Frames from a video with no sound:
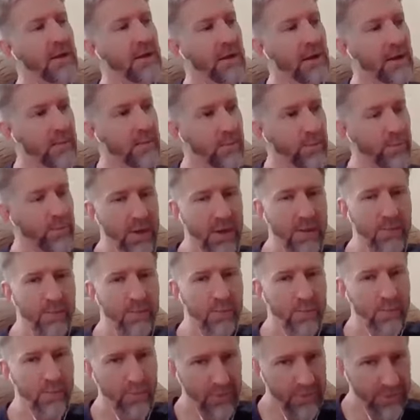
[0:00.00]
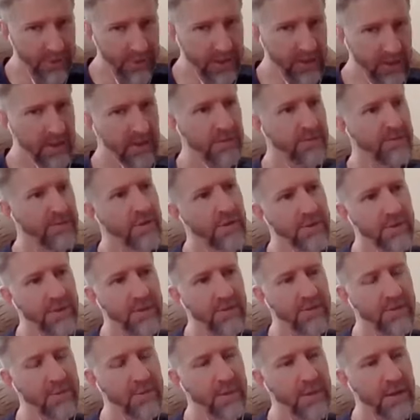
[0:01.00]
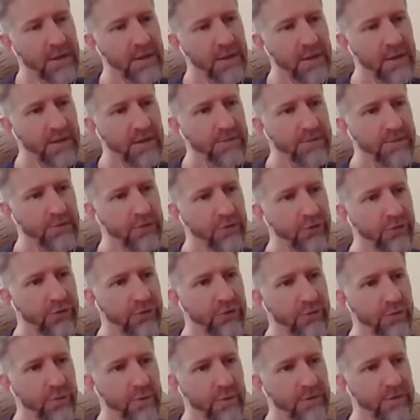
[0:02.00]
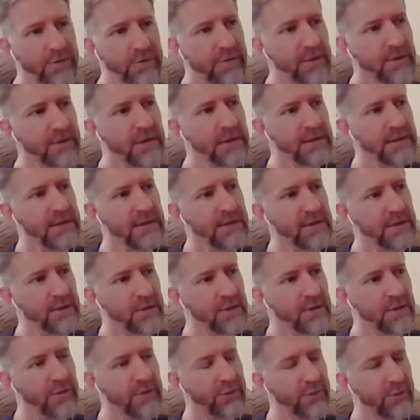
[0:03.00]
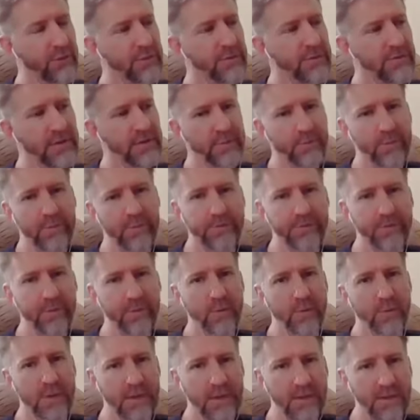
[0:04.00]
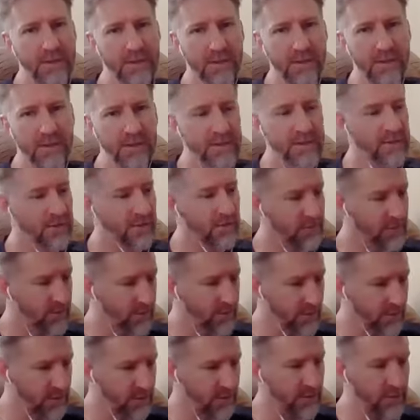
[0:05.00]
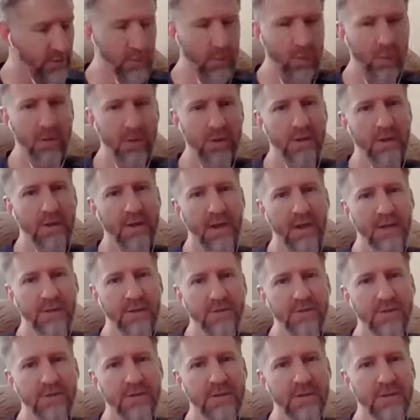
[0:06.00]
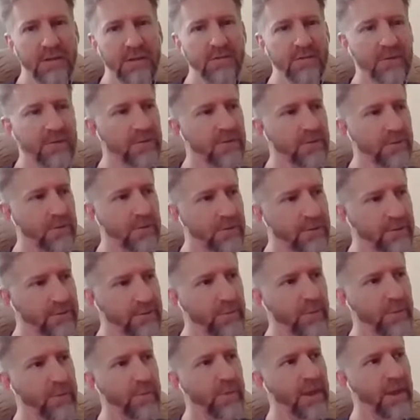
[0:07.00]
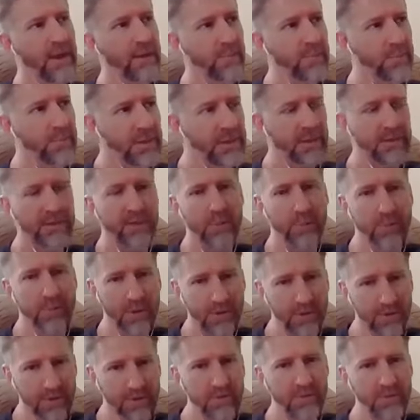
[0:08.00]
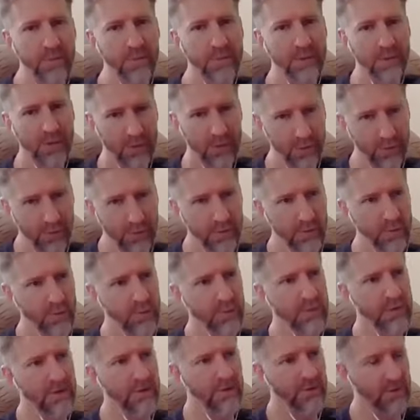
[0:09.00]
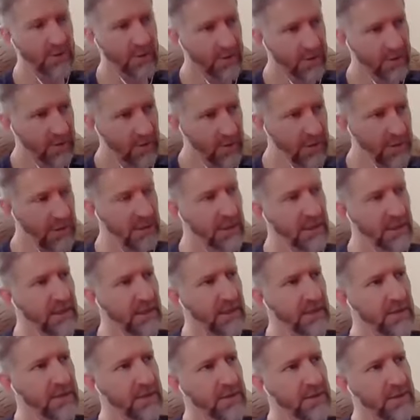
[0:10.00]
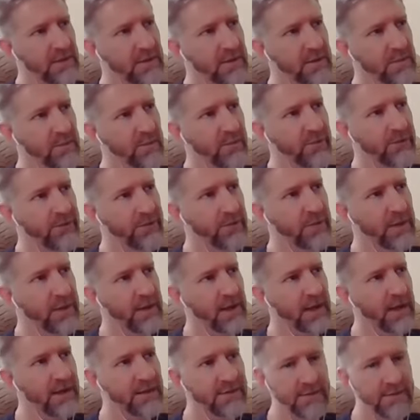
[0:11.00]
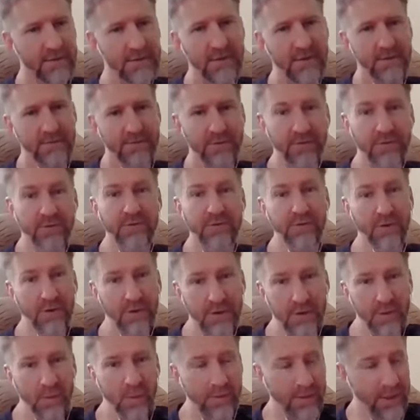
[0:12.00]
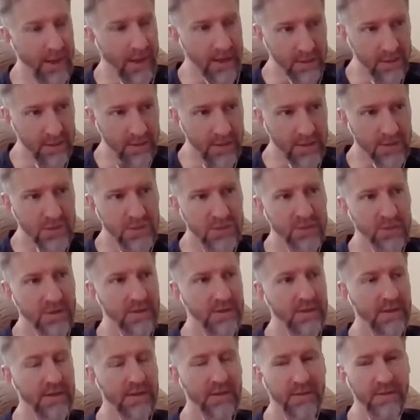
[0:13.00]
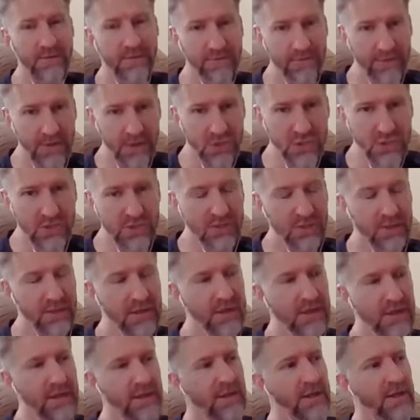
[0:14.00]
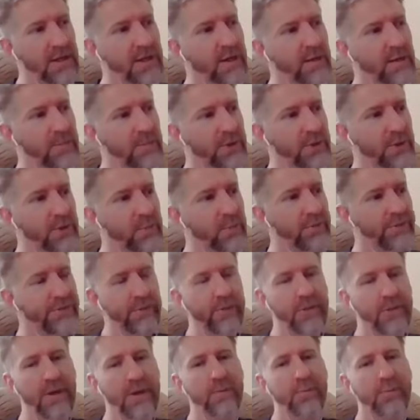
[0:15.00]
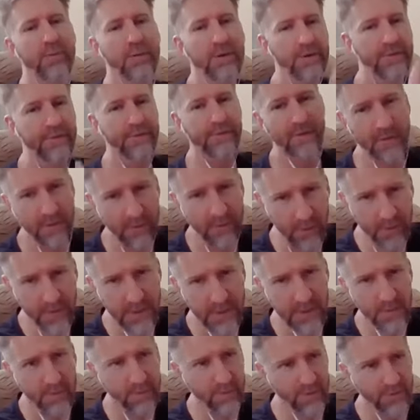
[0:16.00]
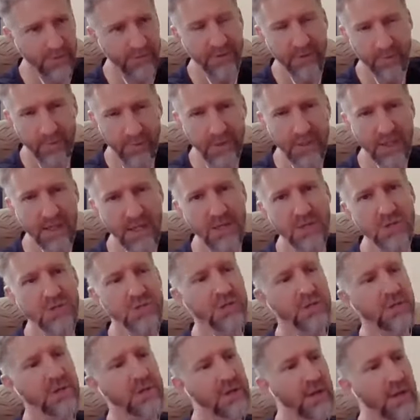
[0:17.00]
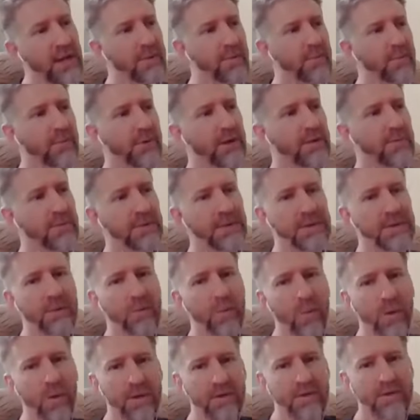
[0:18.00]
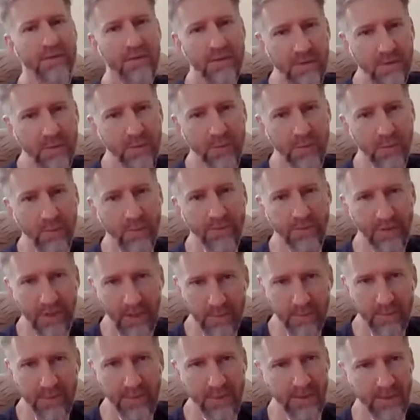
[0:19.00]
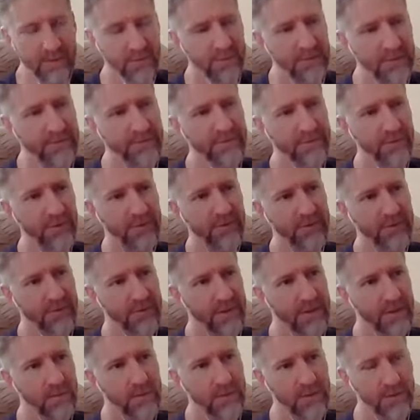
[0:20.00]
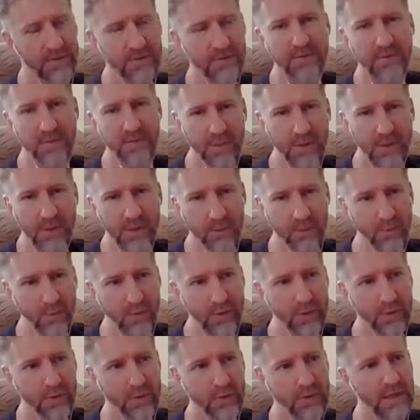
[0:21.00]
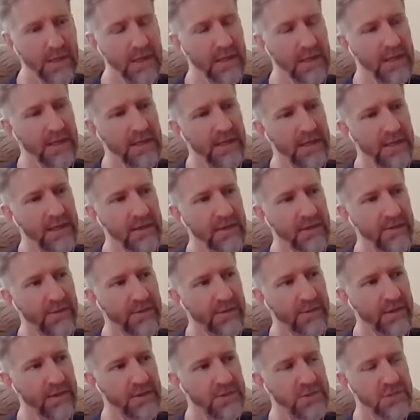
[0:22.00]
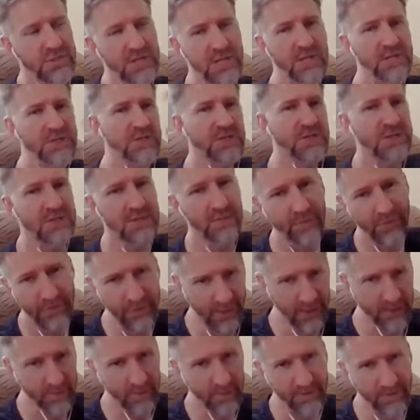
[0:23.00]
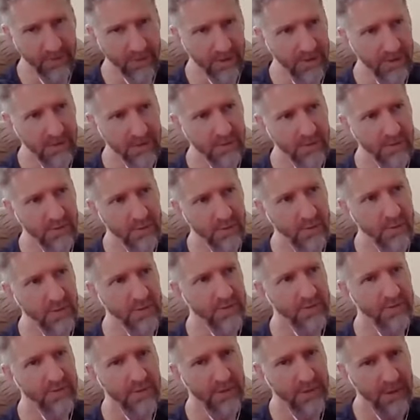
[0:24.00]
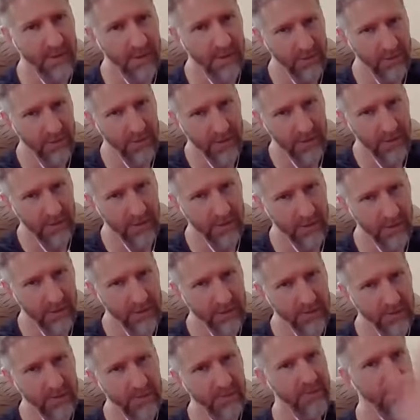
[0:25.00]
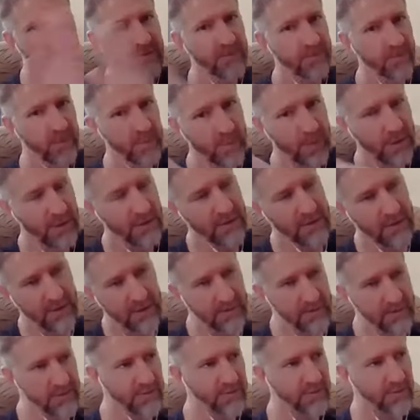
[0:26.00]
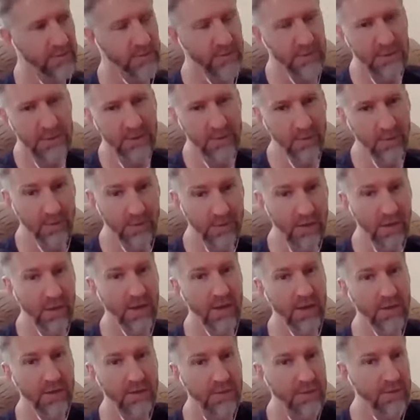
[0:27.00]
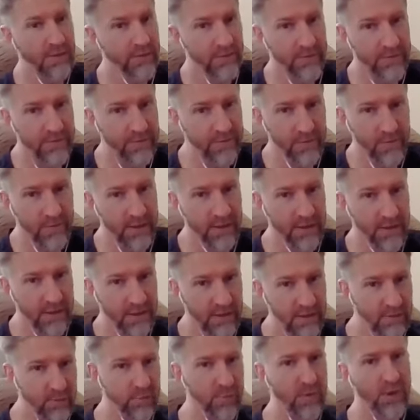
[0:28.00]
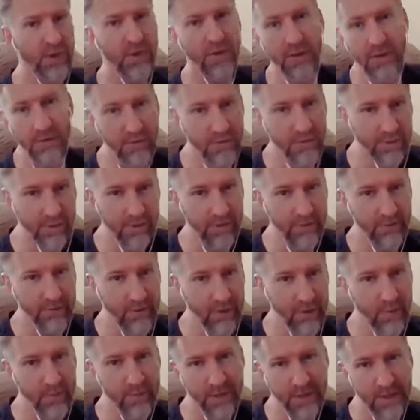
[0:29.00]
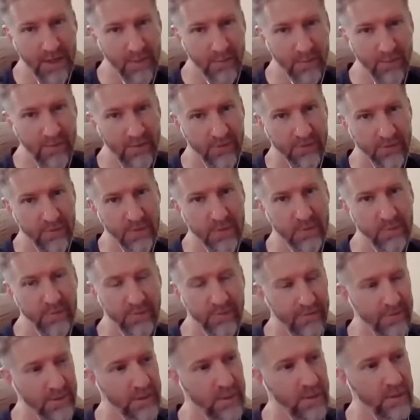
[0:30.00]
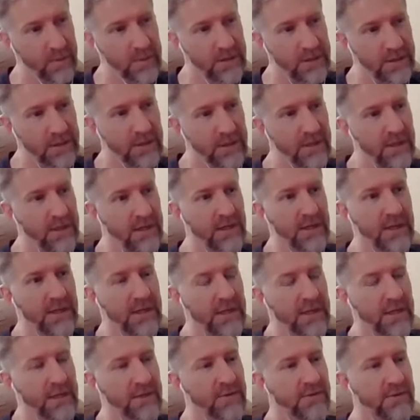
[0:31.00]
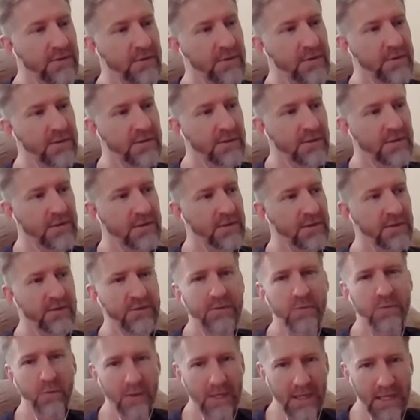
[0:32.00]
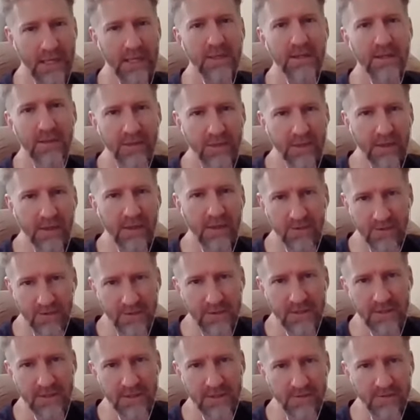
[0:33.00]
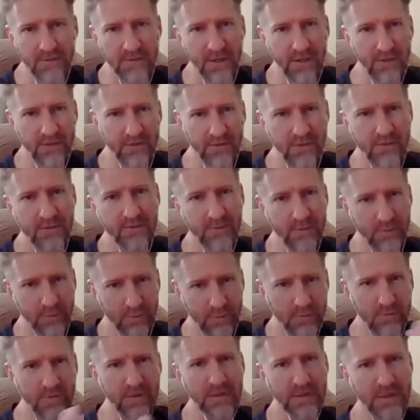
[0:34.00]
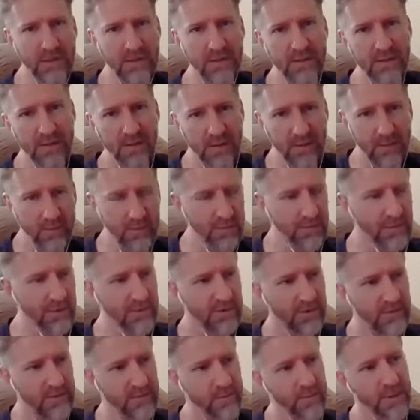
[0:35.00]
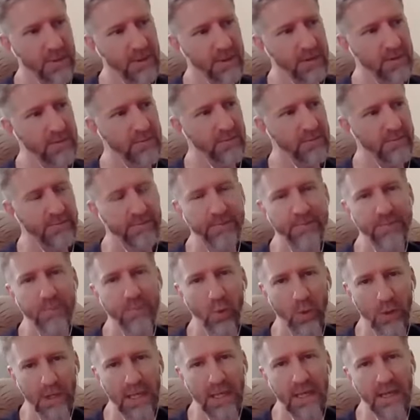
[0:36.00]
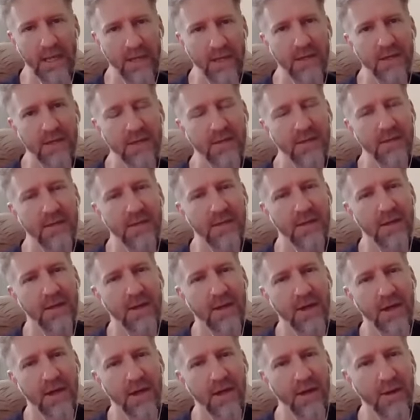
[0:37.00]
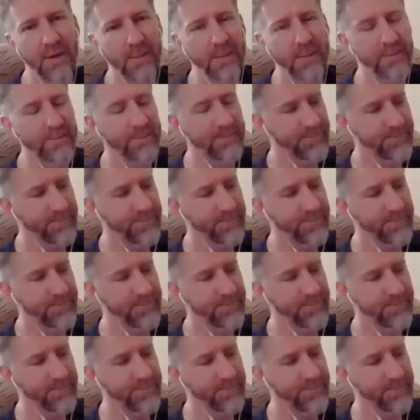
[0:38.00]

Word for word: I'm I'm thinking of the things in my life and just sort of a uh, you know it's sort of like before we get into it, you know the word I just need to sort of that be in the presence behold the Lord it's, you know and um, so that idea of just starting with adoration and then confession um, you know before I pray for other people supplication I probably want to deal with what's happening in me first and that way it doesn't become rote and it changes sometimes like you may mm-hmm. start thinking you're going to do this but by the end of your meeting with god things have like he's brought other things up that happens to me frequently and so it's a, it's an organic thing isn't it it's not just a routine it, it really does become organic um,